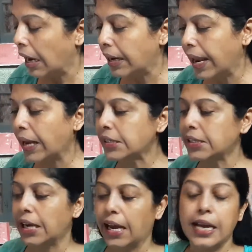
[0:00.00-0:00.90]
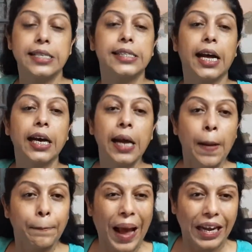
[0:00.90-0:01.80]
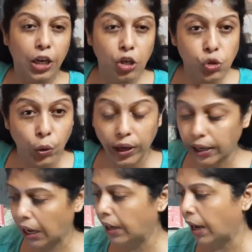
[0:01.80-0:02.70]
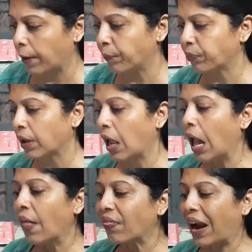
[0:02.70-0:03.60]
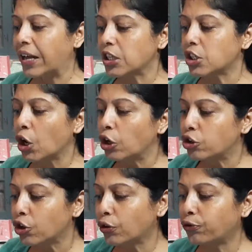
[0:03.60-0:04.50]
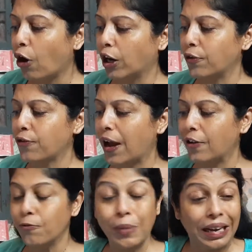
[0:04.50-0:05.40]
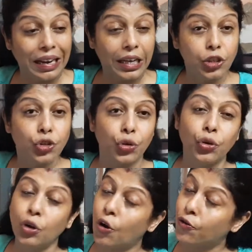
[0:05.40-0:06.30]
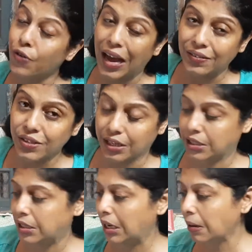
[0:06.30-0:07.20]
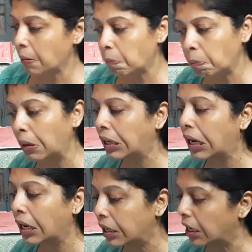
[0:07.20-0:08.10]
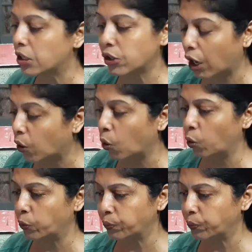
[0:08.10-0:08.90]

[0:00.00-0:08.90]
Next is the Paleozoic era, that is 245 million to 560 million years ago.